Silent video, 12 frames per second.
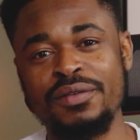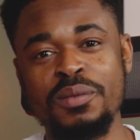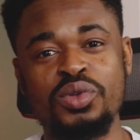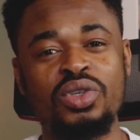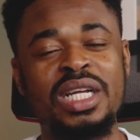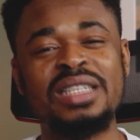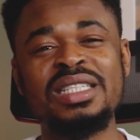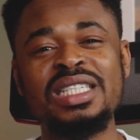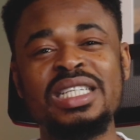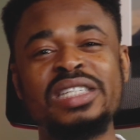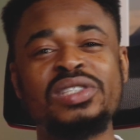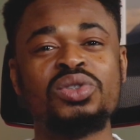platform. So they
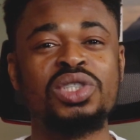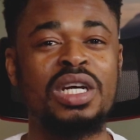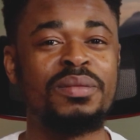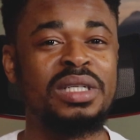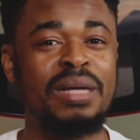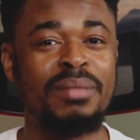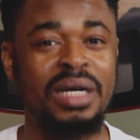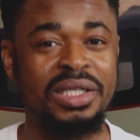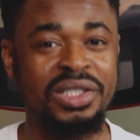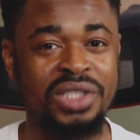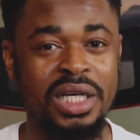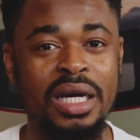need a social media
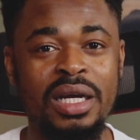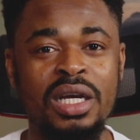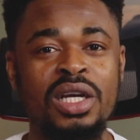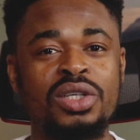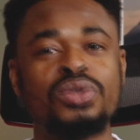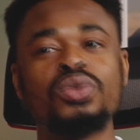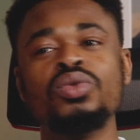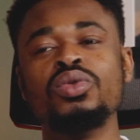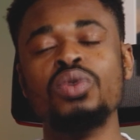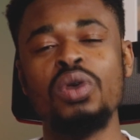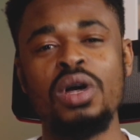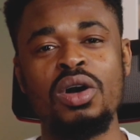manager
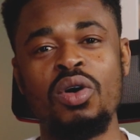to